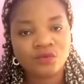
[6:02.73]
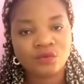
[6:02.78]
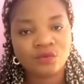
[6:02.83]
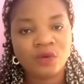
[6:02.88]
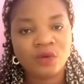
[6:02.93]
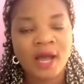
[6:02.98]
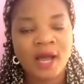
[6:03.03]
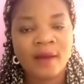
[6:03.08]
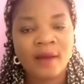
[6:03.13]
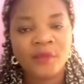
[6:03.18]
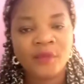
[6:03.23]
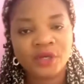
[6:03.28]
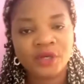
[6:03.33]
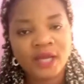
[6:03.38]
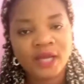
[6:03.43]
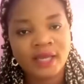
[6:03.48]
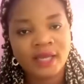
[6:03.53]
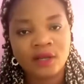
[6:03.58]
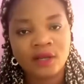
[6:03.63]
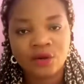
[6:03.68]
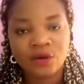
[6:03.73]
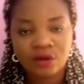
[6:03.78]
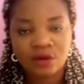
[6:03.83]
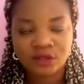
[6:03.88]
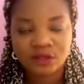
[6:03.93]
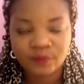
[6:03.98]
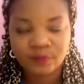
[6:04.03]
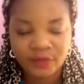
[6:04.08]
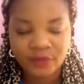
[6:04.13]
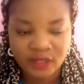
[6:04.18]
her
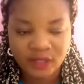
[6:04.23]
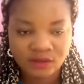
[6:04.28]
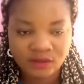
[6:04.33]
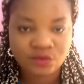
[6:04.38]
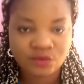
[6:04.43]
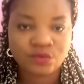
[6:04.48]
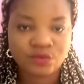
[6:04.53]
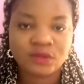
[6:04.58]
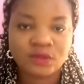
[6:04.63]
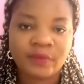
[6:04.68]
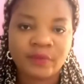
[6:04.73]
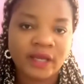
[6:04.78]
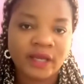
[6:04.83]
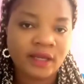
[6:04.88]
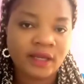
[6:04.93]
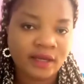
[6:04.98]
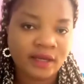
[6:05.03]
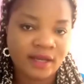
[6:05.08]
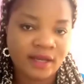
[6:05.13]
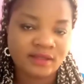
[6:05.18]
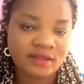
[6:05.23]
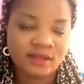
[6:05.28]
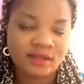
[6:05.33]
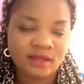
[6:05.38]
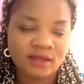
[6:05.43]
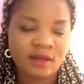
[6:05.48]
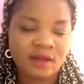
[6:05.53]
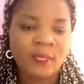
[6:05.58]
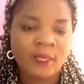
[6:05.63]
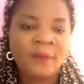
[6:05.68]
mother-in-law's place to spend the night
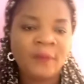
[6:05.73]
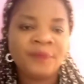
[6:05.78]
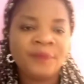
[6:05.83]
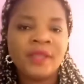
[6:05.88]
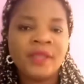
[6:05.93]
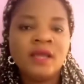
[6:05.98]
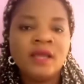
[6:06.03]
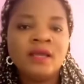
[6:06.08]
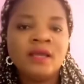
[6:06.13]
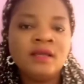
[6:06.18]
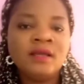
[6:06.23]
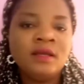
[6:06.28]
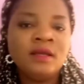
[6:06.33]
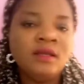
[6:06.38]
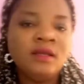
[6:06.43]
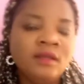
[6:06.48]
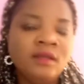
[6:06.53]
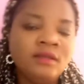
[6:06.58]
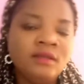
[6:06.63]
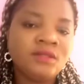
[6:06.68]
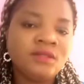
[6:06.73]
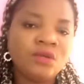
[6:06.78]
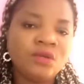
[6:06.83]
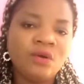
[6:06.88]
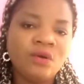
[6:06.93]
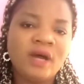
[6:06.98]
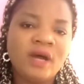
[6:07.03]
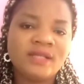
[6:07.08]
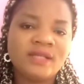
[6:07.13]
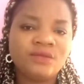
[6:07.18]
there.
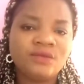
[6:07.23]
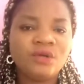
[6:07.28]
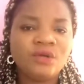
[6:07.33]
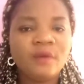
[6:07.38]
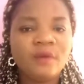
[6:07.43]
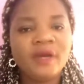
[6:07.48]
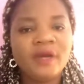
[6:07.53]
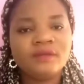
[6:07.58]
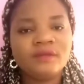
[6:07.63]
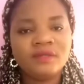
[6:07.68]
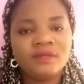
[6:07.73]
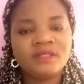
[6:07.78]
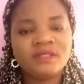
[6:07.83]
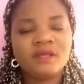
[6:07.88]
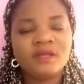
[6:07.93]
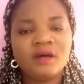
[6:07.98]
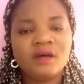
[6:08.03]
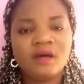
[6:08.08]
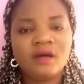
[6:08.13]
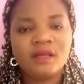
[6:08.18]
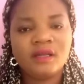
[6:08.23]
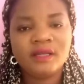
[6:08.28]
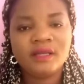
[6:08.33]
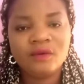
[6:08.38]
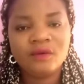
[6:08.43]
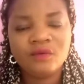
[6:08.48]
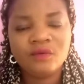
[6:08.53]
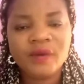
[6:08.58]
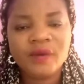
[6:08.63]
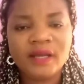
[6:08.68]
So as we come out, we saw the
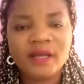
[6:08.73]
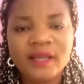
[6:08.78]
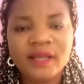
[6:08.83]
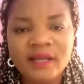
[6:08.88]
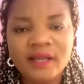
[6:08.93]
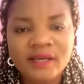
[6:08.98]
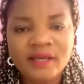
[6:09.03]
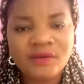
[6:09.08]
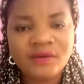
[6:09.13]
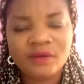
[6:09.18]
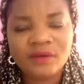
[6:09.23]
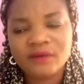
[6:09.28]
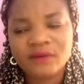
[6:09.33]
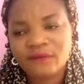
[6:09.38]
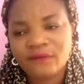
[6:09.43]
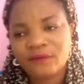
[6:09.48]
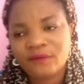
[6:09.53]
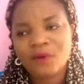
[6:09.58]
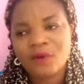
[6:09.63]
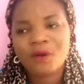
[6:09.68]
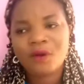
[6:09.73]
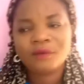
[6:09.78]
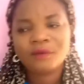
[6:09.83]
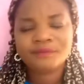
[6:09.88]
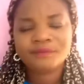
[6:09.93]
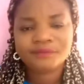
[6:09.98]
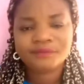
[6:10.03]
lady on the floor,